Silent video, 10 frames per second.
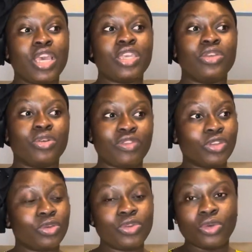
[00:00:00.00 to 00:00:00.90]
You know, if you
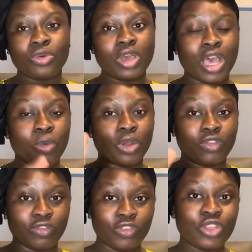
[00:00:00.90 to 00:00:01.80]
don't know, one
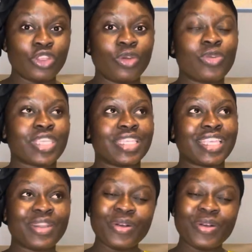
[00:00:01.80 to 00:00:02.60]
of the videos, I said,